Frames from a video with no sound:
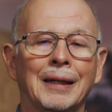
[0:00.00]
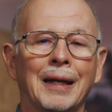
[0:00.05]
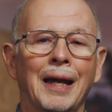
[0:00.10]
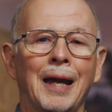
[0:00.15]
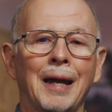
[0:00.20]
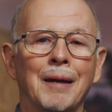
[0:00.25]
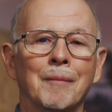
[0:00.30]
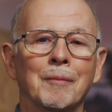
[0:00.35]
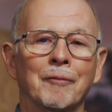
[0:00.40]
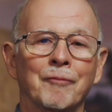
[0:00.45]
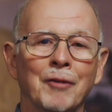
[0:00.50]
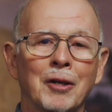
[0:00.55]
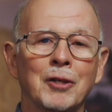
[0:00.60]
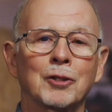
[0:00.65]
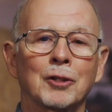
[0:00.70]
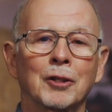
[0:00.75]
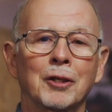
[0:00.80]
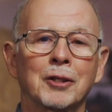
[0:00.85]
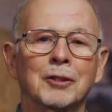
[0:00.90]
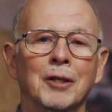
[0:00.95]
came
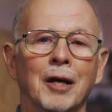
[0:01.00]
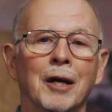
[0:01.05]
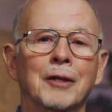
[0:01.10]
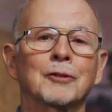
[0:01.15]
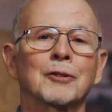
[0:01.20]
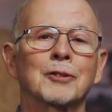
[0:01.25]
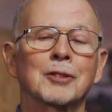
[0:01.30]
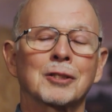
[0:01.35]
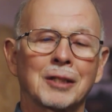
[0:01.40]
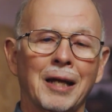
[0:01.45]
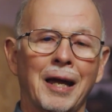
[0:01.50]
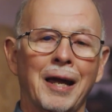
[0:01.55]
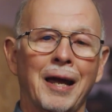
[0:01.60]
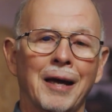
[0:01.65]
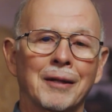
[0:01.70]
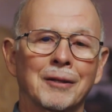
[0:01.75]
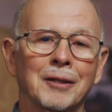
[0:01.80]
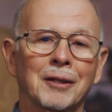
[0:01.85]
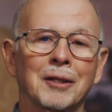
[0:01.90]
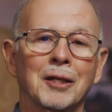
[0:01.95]
eventually to
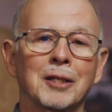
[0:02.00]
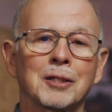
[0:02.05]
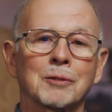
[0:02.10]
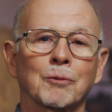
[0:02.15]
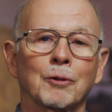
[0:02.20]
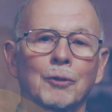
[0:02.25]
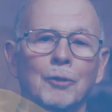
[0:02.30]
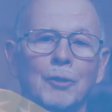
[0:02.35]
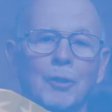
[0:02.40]
understand that these were